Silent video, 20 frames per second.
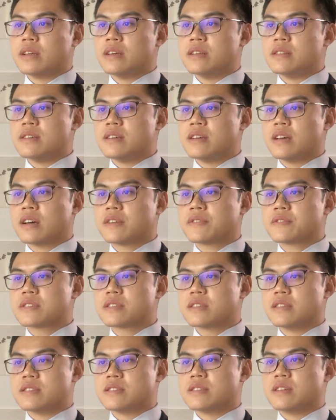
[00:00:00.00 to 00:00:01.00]

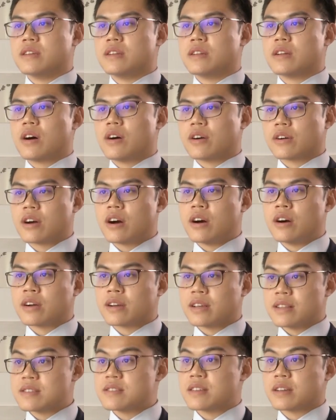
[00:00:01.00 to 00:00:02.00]
ETFs listed in Hong Kong
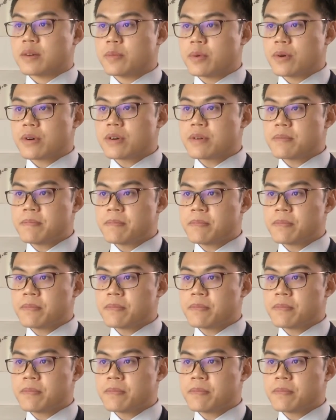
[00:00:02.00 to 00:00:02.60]
and Singapore.